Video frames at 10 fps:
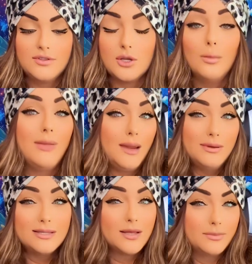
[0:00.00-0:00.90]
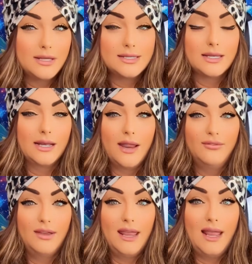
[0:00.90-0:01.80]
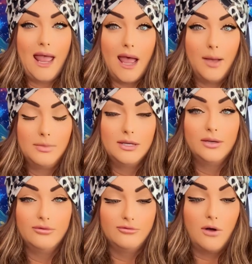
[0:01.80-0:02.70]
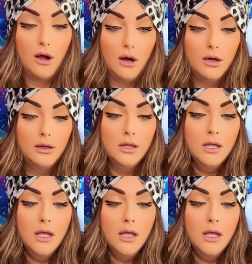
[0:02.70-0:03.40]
So maybe something significant happened in fall.